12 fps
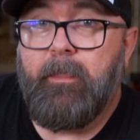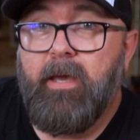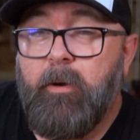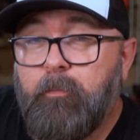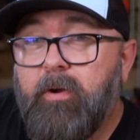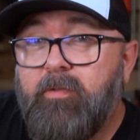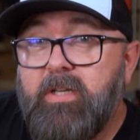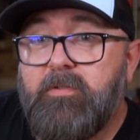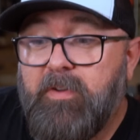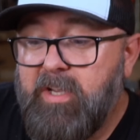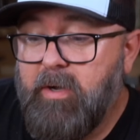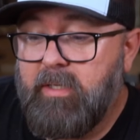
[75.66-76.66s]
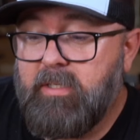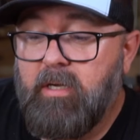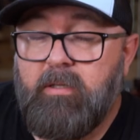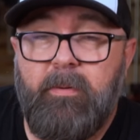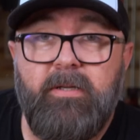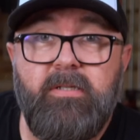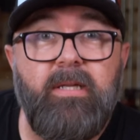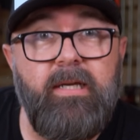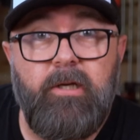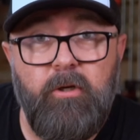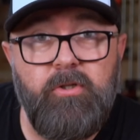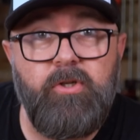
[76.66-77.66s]
In a previous video, I talked about slate
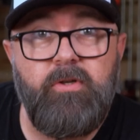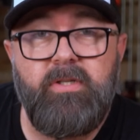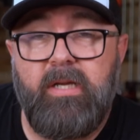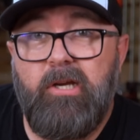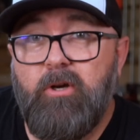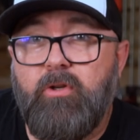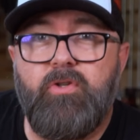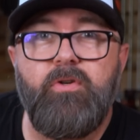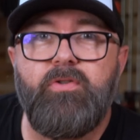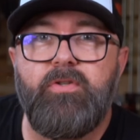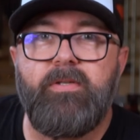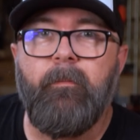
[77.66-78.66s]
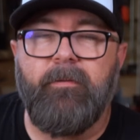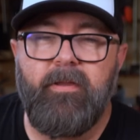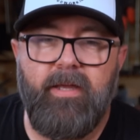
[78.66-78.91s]
coasters, and coasters are something